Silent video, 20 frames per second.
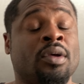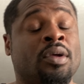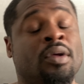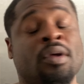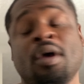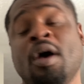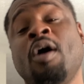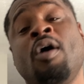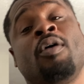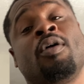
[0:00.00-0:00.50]

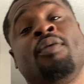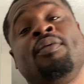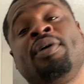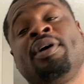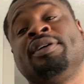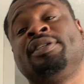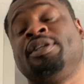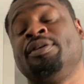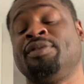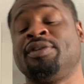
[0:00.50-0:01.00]
Oh no, we're gonna
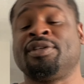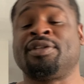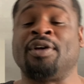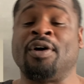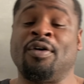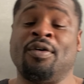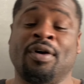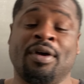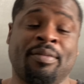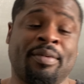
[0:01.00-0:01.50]
see where this go
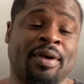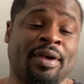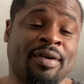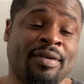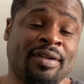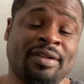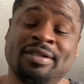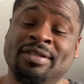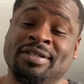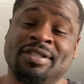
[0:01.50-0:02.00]
at, man.
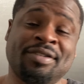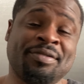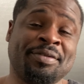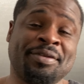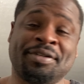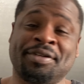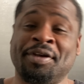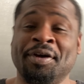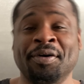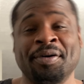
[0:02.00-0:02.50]
Let's just see where this
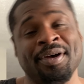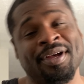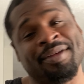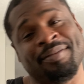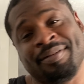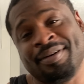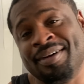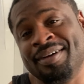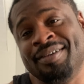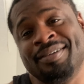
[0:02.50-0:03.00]
go at, bro.